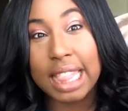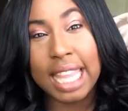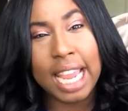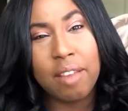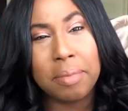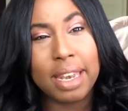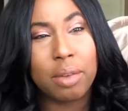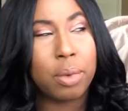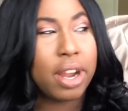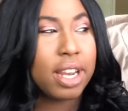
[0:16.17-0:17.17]
think I've
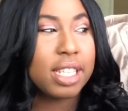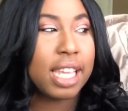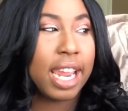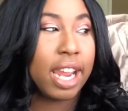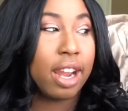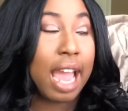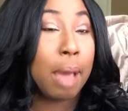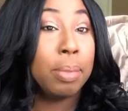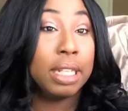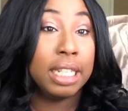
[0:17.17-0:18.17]
been wearing this hair, I
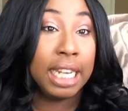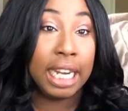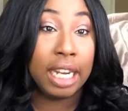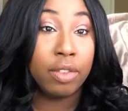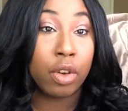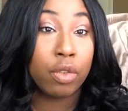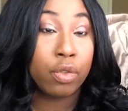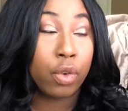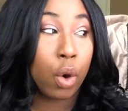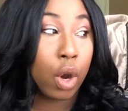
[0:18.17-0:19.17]
believe,
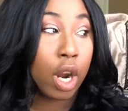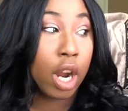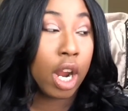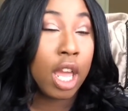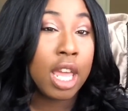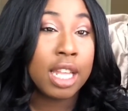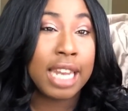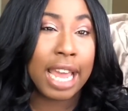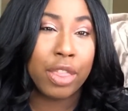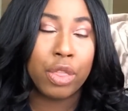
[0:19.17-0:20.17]
for
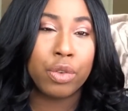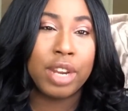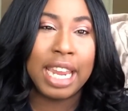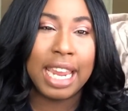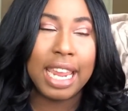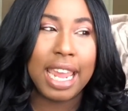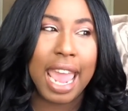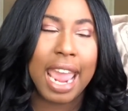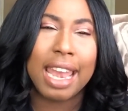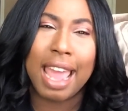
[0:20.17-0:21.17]
like
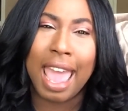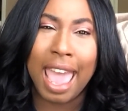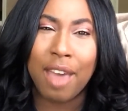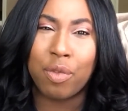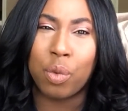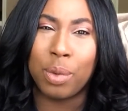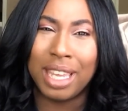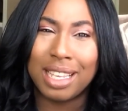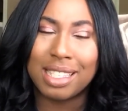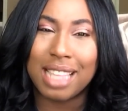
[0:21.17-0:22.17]
3.5
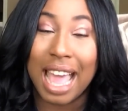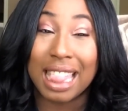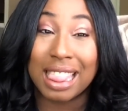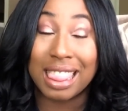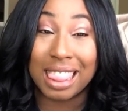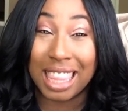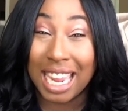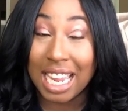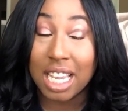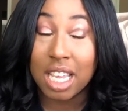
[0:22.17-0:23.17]
weeks, I
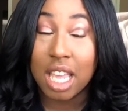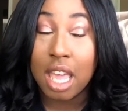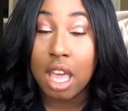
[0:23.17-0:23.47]
think.